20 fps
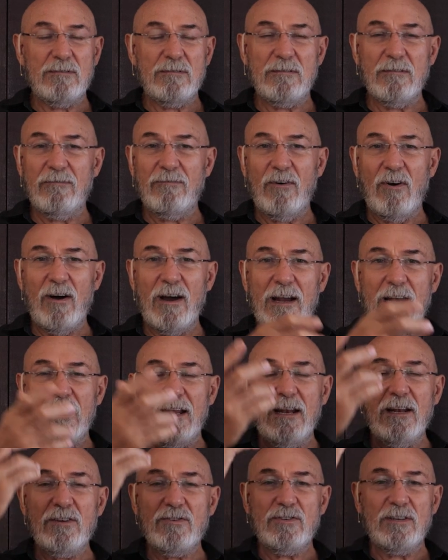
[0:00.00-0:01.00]
divine
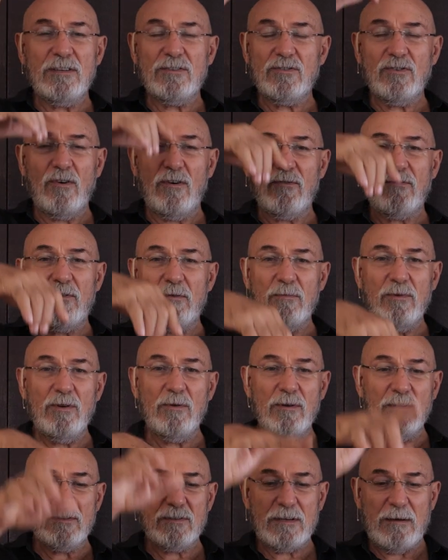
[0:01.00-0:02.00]
energy. Is not from
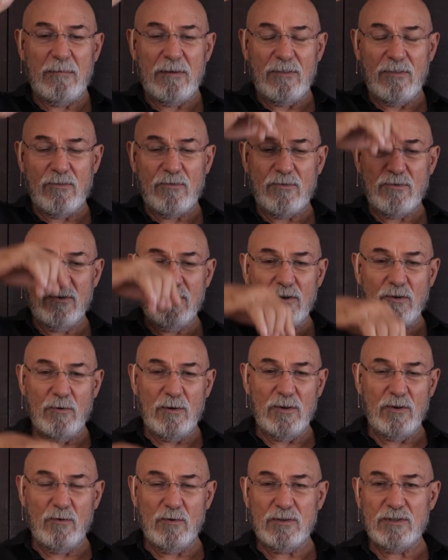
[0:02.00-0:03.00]
you. It's coming through you,
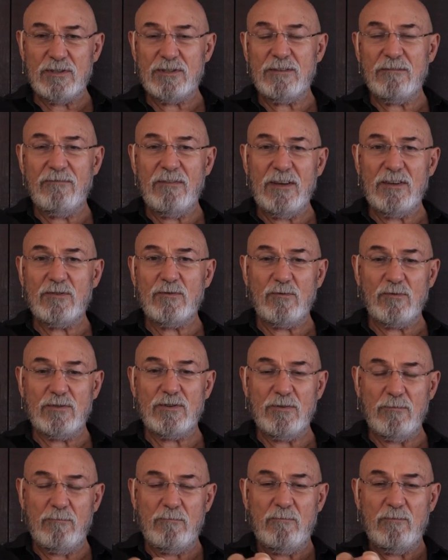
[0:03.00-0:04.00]
and you're just the vessel
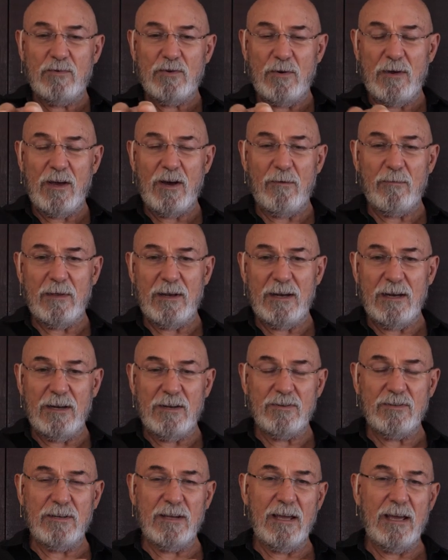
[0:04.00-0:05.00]
to help that
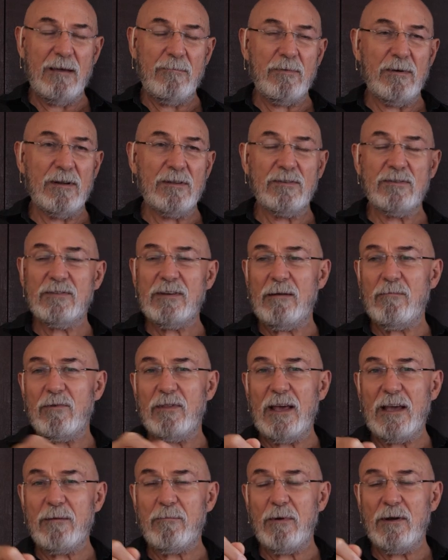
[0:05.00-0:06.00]
energy happen. And the same with
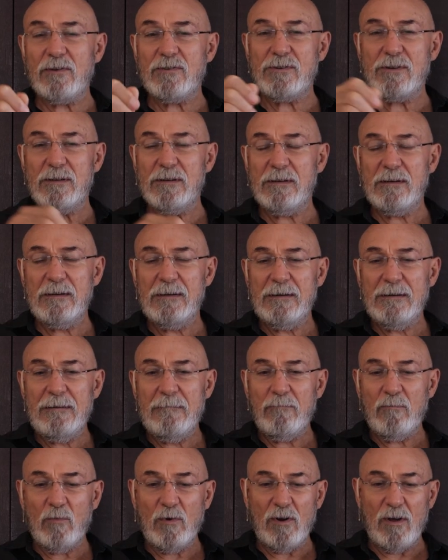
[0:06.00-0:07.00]
acupuncture.
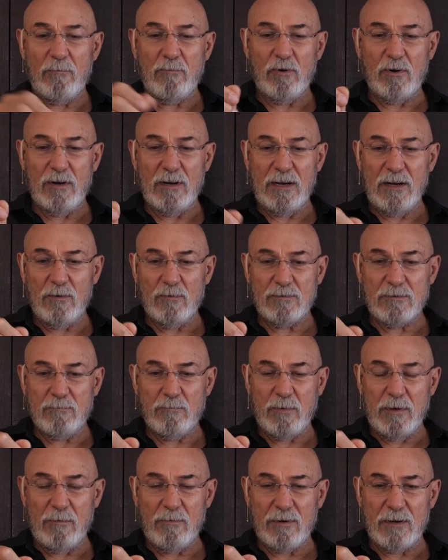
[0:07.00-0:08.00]
When I put needles in
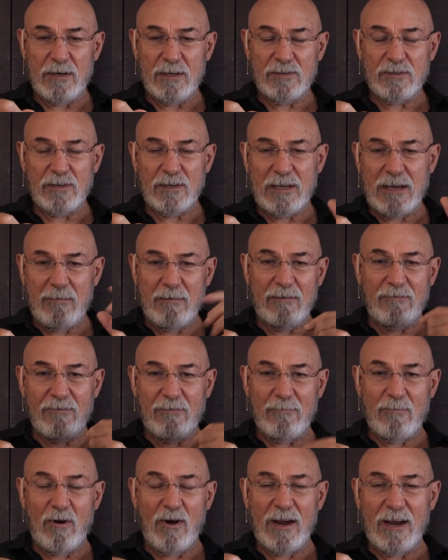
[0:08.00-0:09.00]
people, it isn't coming
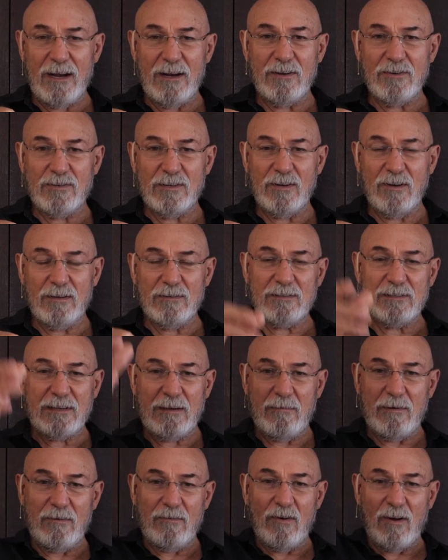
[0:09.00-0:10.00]
from my energy. It's
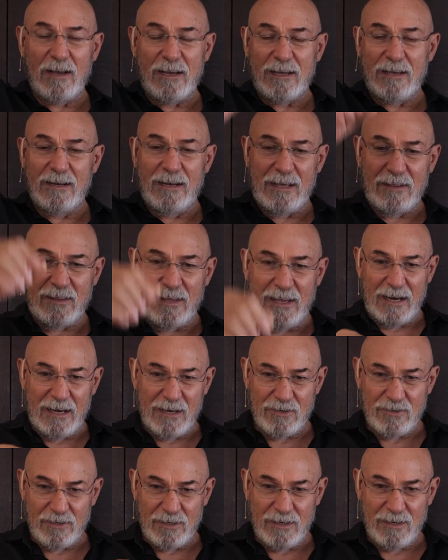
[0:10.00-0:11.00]
coming, I connect
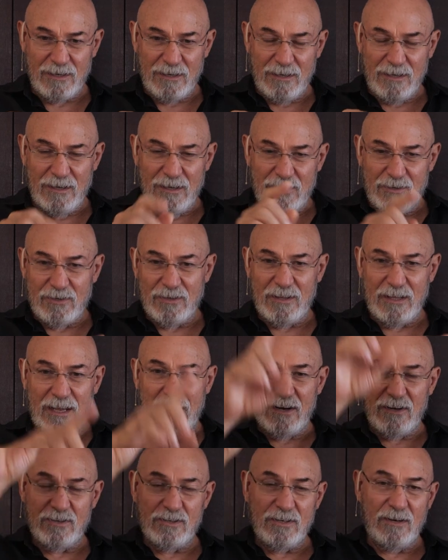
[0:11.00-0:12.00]
energy to the
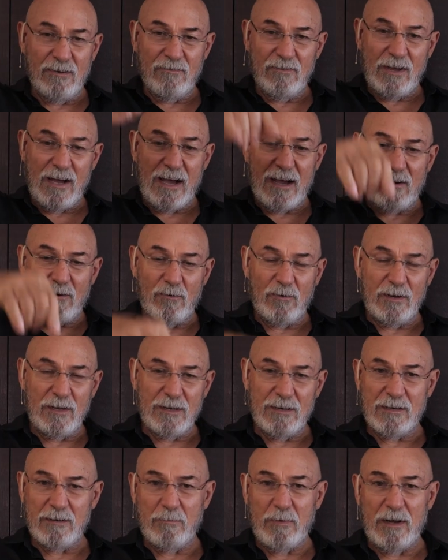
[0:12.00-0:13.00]
energy of yang or
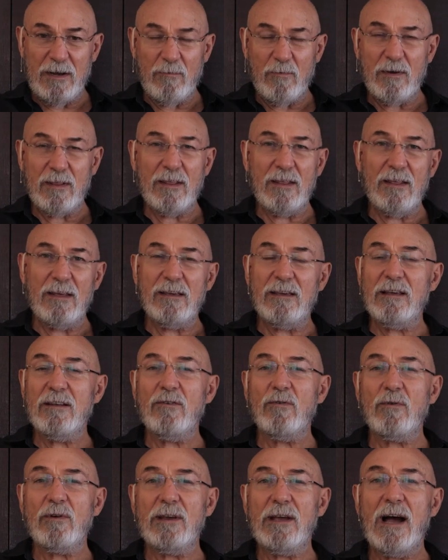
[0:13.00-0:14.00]
yin, depending whether the yin
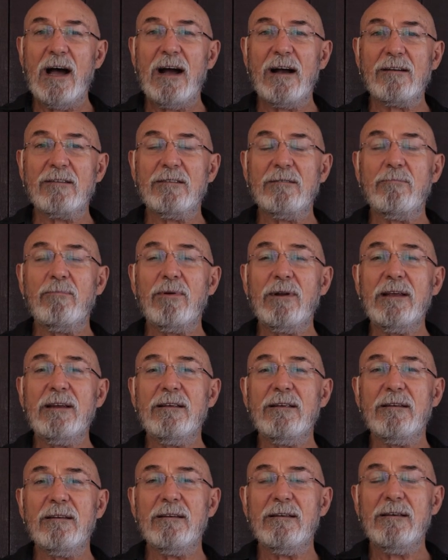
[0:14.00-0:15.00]
or yang
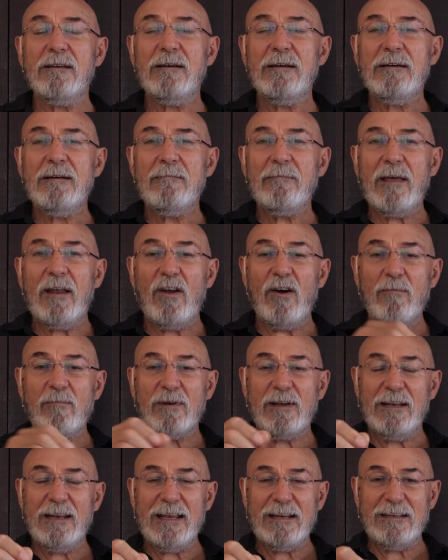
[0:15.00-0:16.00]
depleted. And I'm
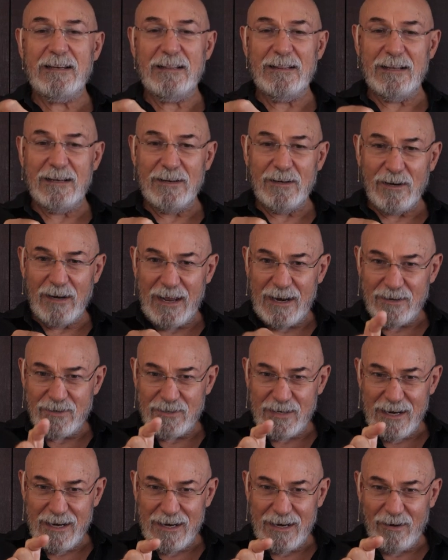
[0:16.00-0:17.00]
connecting the little
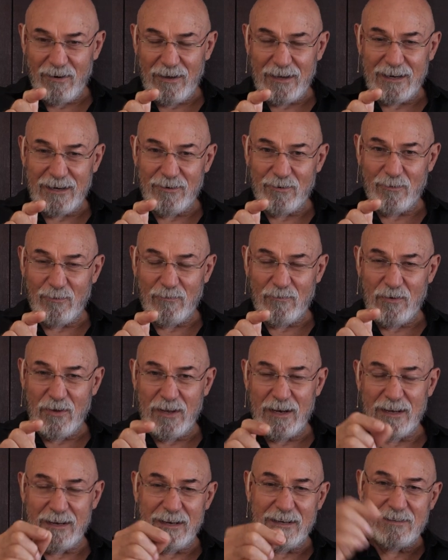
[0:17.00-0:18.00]
antenna, like a little, and
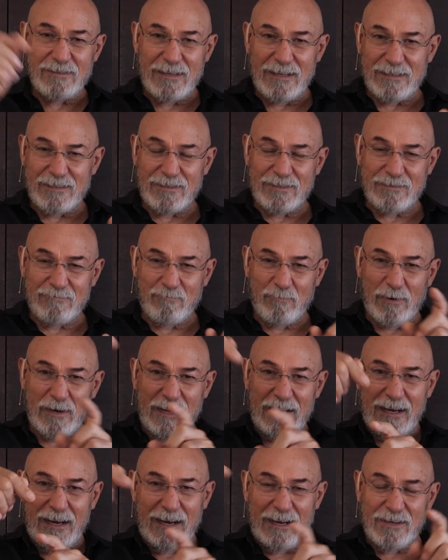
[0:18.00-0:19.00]
it's
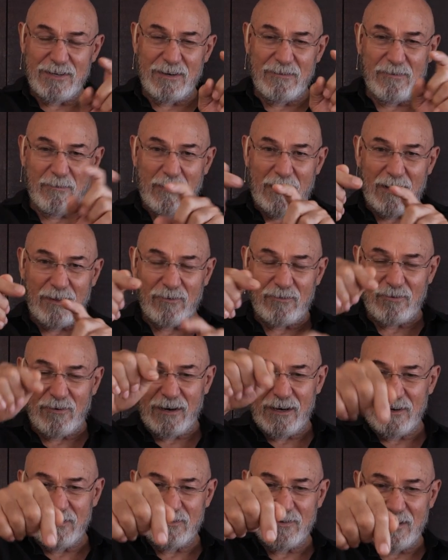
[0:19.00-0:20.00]
bringing energy from
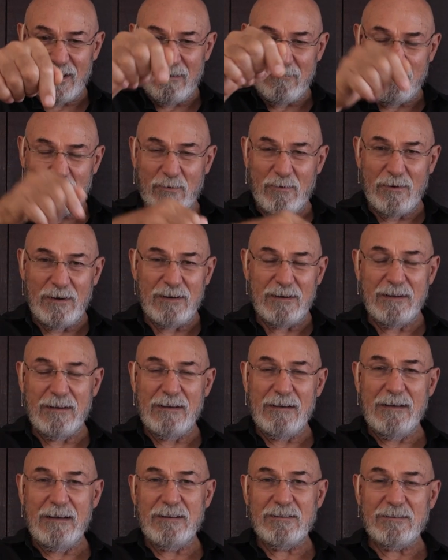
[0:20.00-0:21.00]
outside into that point
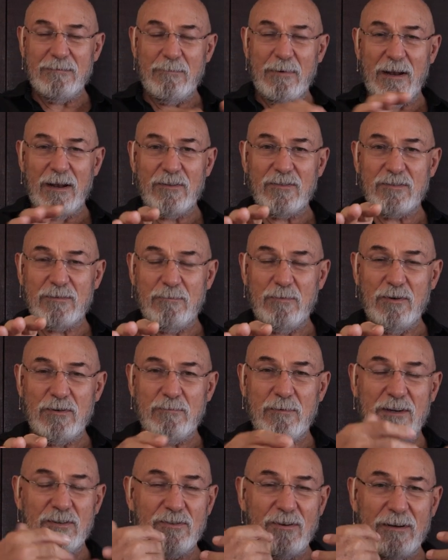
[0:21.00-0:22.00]
to balance the person,
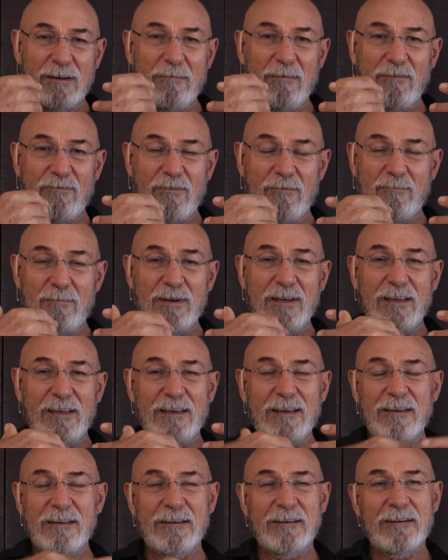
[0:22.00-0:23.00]
but it's not coming from me.